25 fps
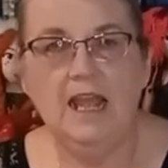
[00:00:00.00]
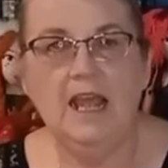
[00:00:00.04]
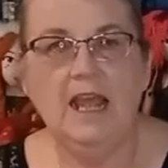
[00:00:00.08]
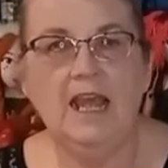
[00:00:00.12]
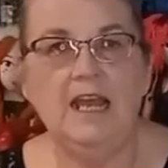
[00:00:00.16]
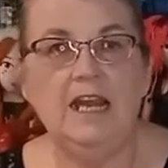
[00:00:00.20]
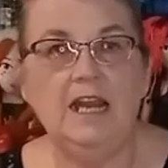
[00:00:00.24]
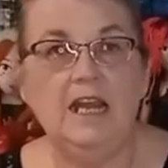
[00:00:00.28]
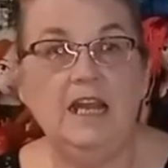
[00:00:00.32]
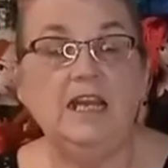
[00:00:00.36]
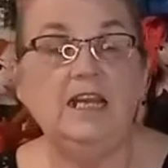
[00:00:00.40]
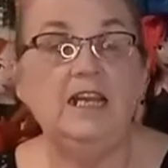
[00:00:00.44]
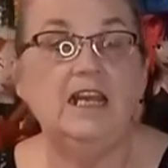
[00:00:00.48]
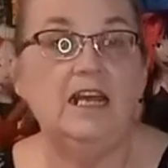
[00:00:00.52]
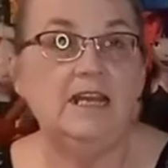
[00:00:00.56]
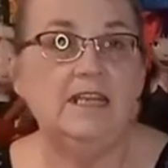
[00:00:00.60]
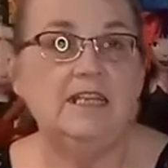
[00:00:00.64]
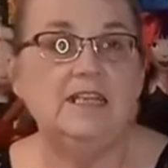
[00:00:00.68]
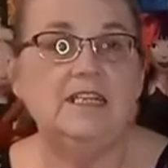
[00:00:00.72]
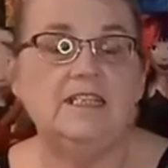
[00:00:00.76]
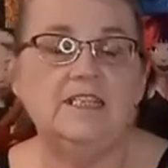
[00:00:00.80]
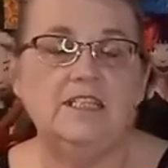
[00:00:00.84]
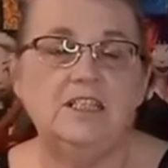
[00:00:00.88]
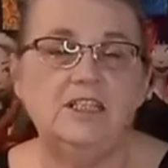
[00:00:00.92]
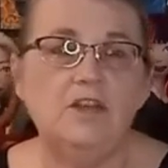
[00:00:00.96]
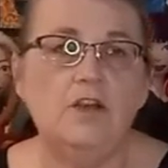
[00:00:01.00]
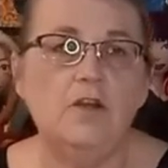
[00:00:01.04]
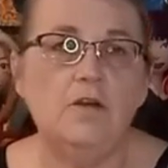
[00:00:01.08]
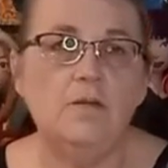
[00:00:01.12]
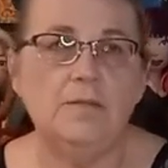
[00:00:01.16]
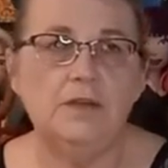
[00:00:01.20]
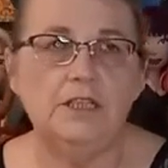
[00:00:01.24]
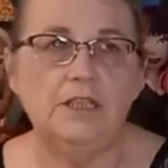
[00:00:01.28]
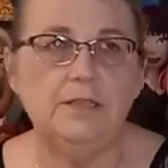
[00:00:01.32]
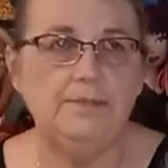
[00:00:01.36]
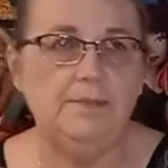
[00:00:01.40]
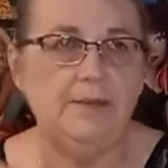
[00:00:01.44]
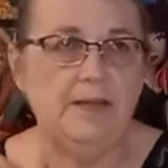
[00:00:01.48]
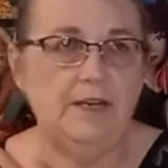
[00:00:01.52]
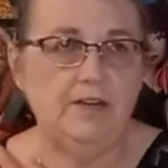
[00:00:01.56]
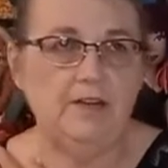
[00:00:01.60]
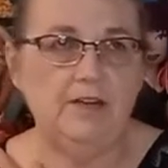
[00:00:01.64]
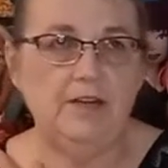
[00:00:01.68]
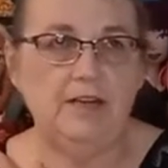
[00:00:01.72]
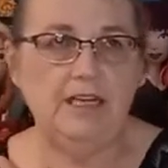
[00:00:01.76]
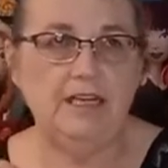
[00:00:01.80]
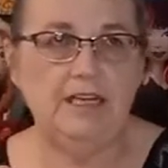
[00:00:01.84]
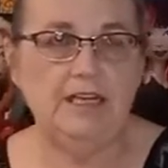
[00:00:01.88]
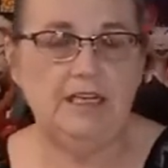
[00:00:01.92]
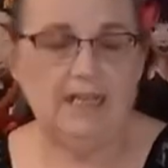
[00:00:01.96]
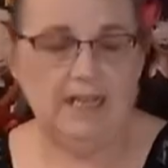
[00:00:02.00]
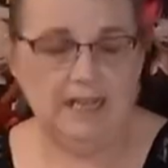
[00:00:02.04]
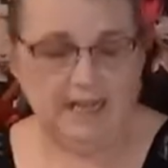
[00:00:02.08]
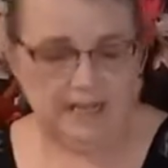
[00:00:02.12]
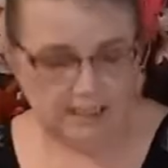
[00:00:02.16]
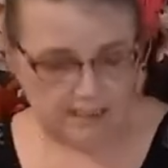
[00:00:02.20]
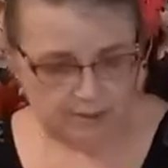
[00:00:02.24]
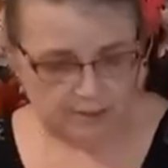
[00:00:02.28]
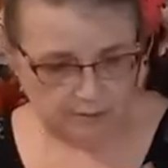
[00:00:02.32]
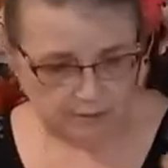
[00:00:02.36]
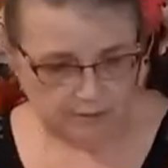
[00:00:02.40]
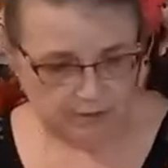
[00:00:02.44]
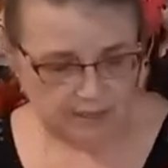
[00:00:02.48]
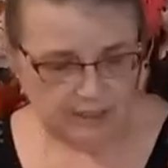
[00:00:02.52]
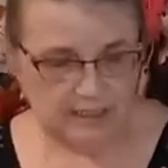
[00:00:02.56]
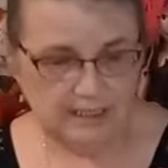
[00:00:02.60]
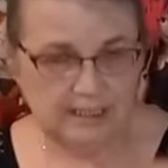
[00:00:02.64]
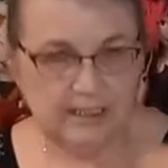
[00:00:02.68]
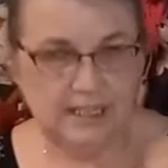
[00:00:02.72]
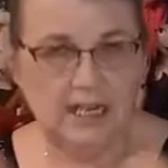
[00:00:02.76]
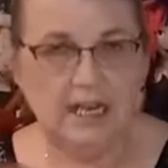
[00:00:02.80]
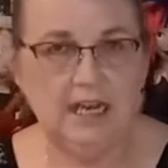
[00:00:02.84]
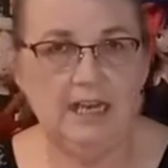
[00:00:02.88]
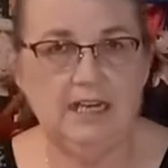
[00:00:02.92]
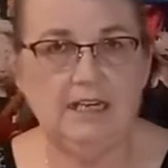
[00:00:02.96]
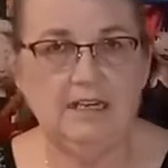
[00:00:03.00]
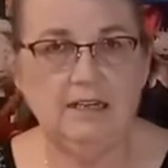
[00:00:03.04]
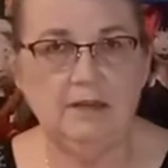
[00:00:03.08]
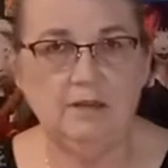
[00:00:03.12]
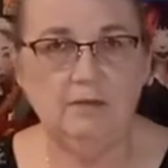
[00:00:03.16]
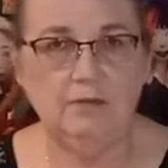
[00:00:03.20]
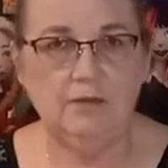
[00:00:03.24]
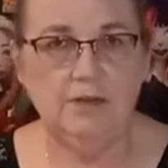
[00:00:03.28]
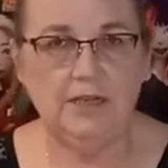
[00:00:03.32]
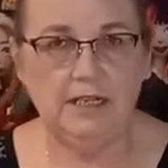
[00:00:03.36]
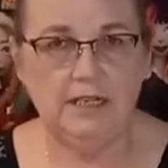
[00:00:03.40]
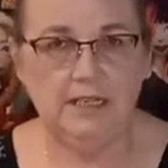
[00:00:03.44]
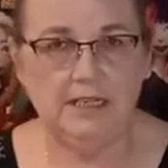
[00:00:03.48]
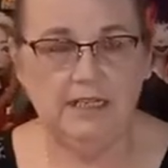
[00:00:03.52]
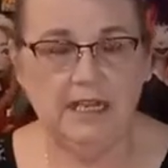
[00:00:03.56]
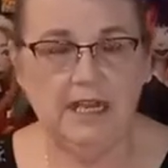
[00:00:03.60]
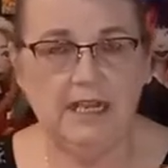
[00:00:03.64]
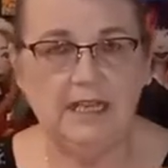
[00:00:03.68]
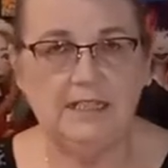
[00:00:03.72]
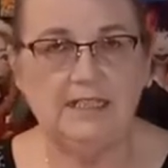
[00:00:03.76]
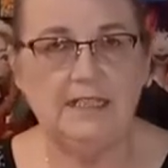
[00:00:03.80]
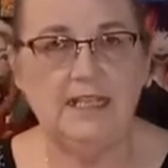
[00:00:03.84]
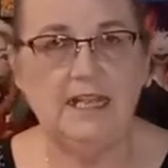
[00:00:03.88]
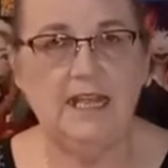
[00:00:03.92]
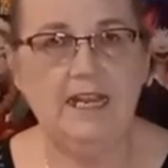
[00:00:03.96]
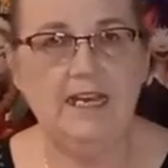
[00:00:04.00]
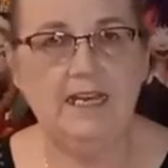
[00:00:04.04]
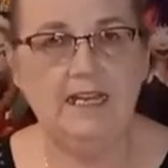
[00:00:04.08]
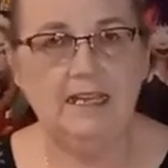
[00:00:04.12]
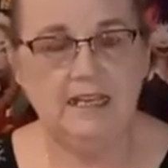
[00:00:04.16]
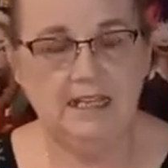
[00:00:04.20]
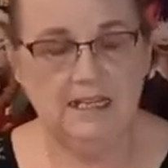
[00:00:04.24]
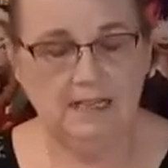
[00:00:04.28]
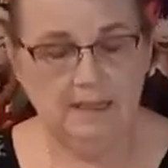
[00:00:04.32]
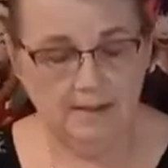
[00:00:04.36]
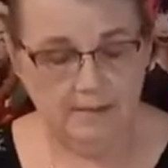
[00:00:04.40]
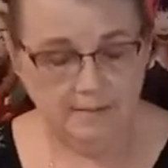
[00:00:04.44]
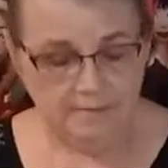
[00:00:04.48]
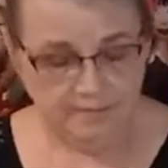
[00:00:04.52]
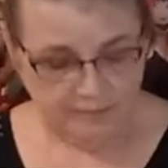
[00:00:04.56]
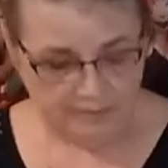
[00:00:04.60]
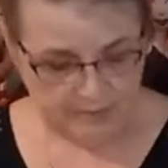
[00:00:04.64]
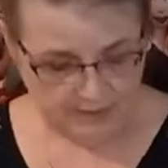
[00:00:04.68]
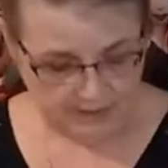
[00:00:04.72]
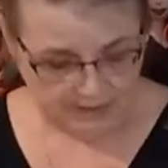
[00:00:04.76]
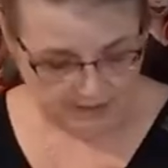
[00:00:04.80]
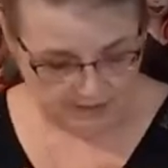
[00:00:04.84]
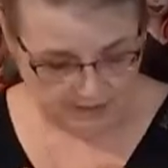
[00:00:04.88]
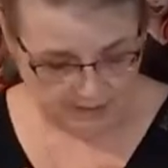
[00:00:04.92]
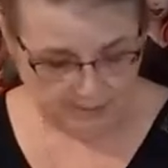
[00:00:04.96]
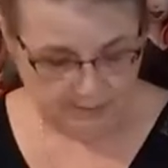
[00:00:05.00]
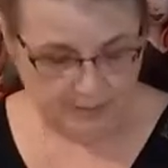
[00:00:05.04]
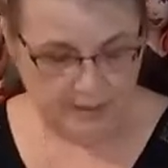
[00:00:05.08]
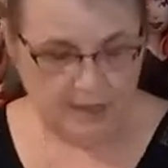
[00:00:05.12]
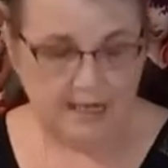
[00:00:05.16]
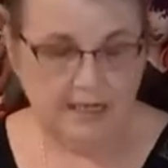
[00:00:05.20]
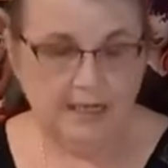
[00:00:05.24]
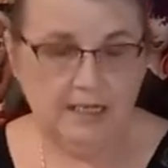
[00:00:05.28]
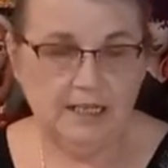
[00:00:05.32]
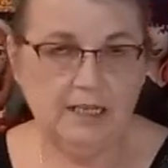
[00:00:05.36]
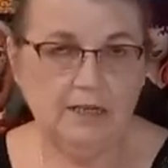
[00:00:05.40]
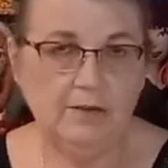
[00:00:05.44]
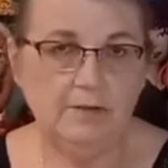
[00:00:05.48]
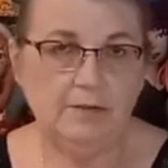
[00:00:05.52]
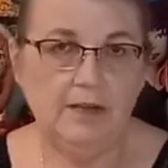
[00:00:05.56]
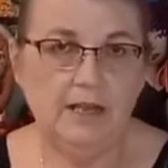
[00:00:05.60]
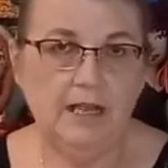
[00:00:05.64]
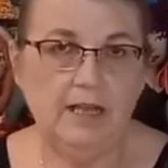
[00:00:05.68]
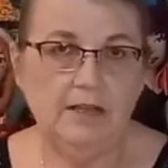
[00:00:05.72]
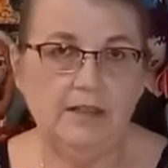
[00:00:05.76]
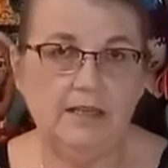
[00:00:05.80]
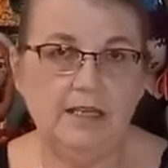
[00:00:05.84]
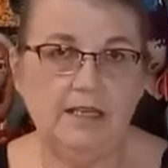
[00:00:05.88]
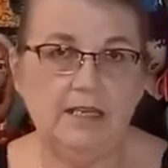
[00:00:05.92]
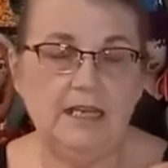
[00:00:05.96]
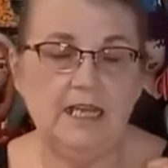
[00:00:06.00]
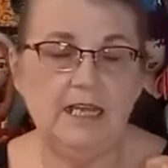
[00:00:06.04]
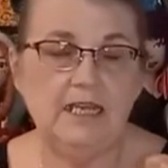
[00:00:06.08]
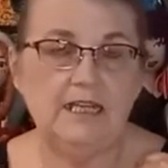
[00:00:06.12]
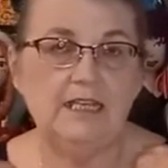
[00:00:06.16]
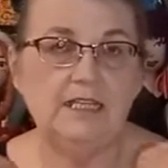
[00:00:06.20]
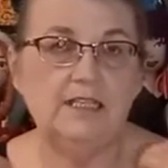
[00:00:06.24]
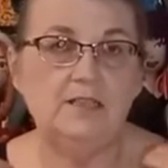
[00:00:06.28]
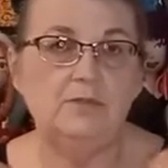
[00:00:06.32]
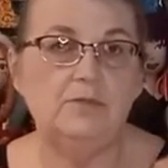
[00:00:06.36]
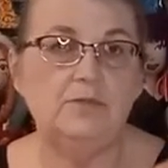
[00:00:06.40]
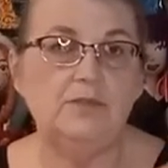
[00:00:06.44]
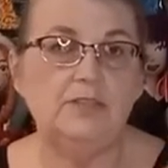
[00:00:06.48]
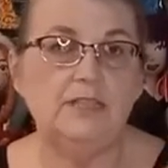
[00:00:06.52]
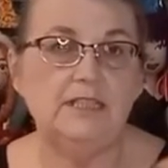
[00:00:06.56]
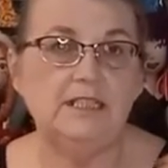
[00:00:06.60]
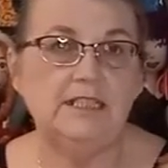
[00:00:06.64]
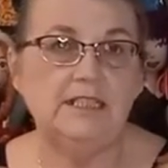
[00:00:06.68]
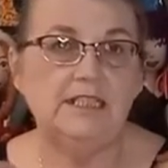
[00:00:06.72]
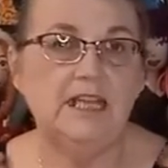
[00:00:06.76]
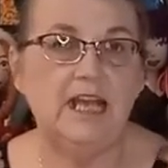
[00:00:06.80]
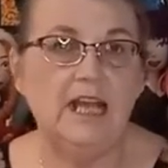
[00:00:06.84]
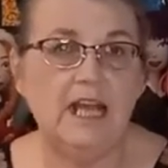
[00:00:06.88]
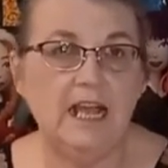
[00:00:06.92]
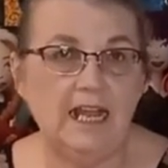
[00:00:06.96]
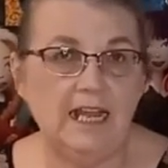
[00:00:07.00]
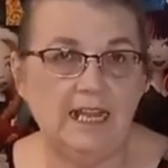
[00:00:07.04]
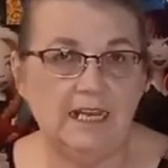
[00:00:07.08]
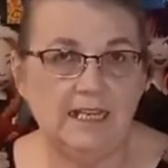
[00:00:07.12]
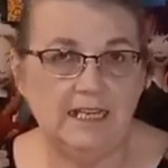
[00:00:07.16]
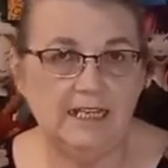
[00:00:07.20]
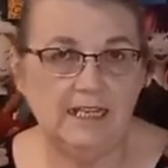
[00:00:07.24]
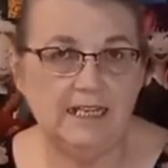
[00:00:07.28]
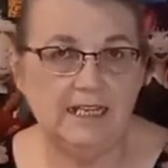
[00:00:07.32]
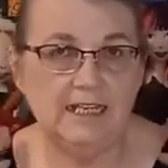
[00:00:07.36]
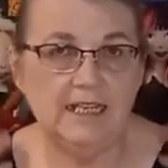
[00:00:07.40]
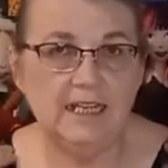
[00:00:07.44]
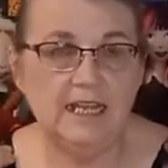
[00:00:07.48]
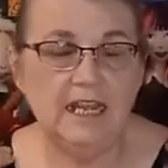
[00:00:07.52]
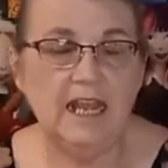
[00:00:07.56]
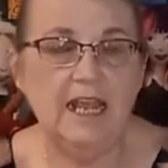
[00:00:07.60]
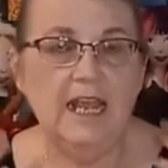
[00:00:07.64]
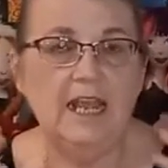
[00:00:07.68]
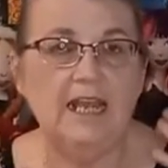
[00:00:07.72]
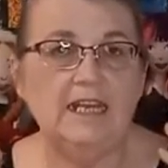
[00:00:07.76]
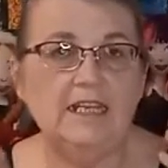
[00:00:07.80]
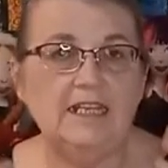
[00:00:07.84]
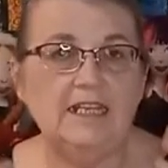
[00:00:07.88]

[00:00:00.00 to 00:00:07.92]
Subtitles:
And I like it so much better. It lays really tight, really nice, and the binding around the neck is really tiny and